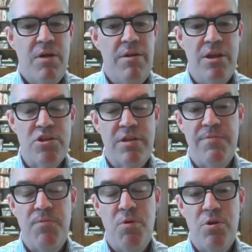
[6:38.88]
Initially
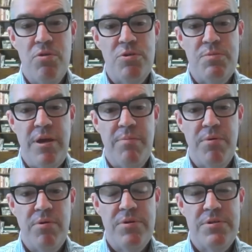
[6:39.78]
four
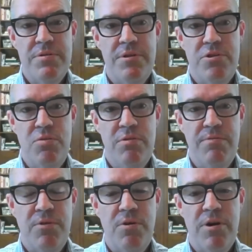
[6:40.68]
newspapers, two in
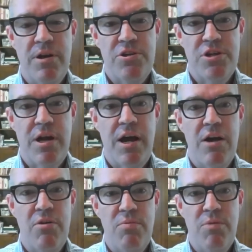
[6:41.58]
Florida,
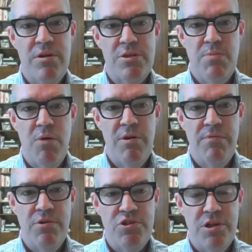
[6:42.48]
Chicago, and one small one
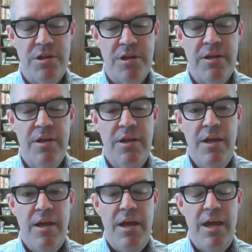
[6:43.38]
in Virginia,
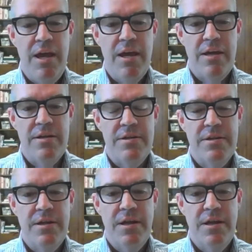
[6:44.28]
and